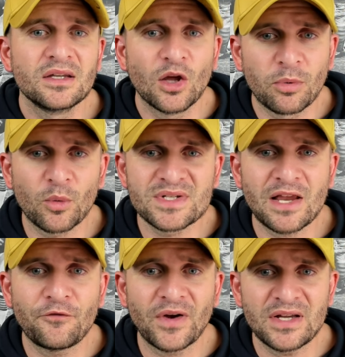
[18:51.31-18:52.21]
Gilbert was
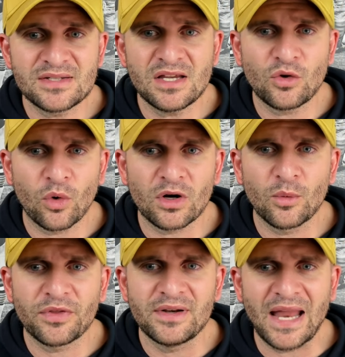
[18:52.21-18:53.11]
a feisty corner
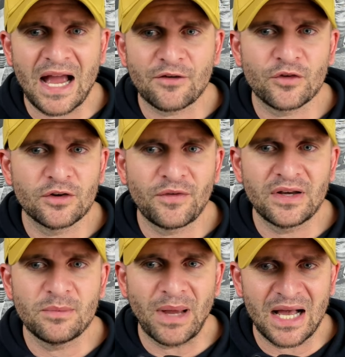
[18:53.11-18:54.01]
with a knack for
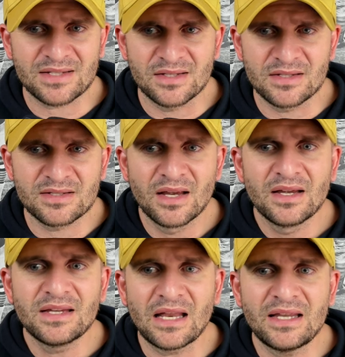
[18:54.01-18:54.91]
defending passes,
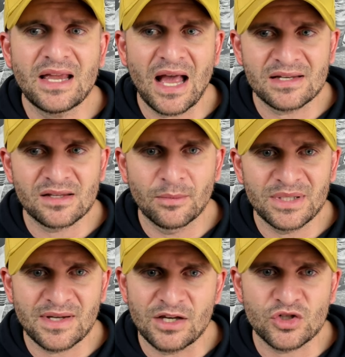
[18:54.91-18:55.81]
yet he has
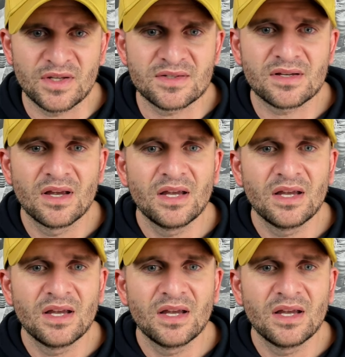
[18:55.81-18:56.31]
limitations.